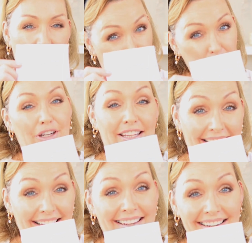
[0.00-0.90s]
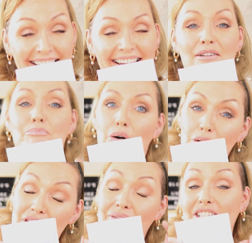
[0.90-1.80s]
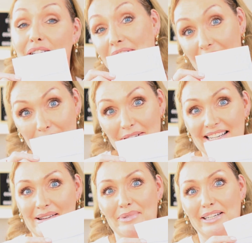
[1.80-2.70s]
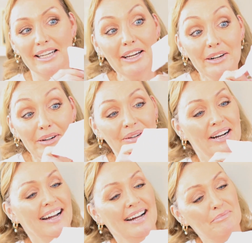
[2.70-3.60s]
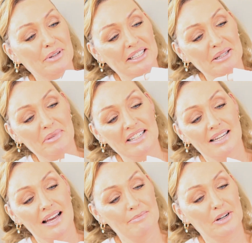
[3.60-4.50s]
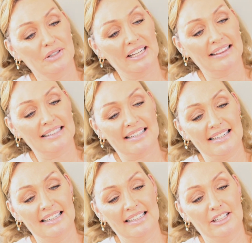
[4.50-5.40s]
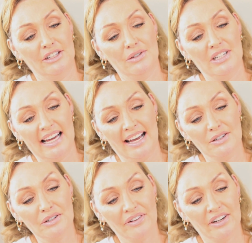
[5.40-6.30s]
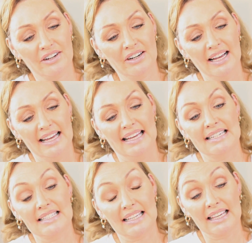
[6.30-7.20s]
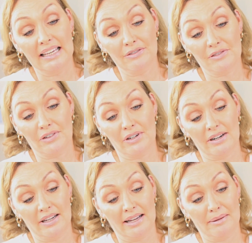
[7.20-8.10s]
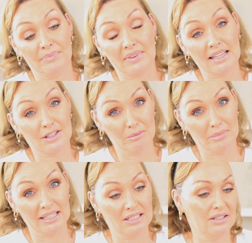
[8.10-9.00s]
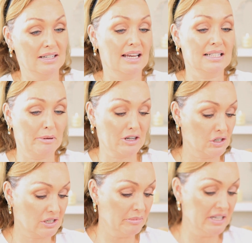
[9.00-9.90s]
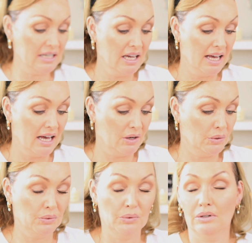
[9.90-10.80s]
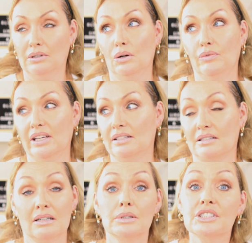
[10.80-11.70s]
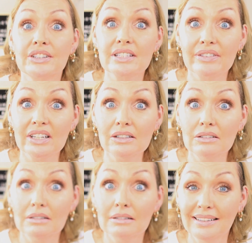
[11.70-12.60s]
I'm sure you can. Pause the video and comment down below. But in the meantime, I'm going to get this little cutie out of here. It is a gift for somebody special to me, who hopefully is not watching this video.